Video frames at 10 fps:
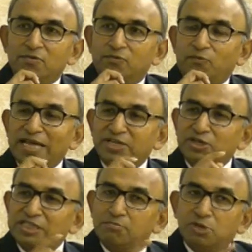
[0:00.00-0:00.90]
Why
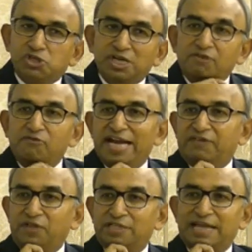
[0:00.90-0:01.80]
should the machine wait
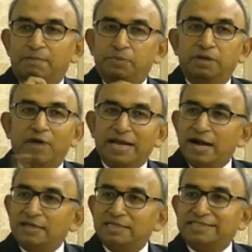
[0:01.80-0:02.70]
for the sample? Why
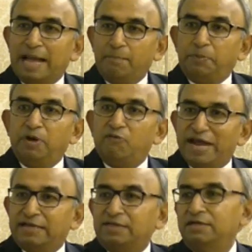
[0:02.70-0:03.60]
can't the sample
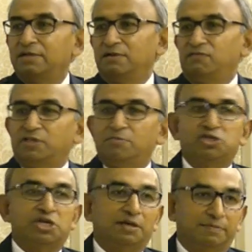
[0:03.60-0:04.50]
wait for the
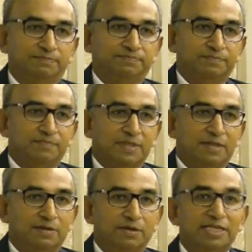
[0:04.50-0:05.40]
machine?
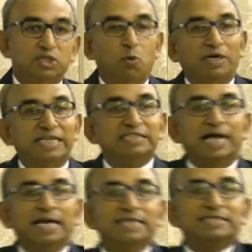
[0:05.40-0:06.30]
Okay, so what he's
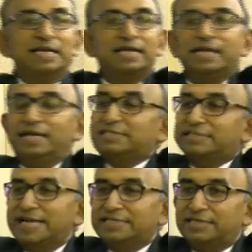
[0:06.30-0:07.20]
done is, he's
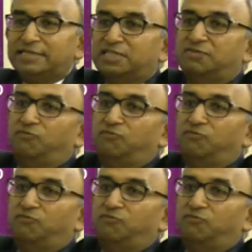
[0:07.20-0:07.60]
created this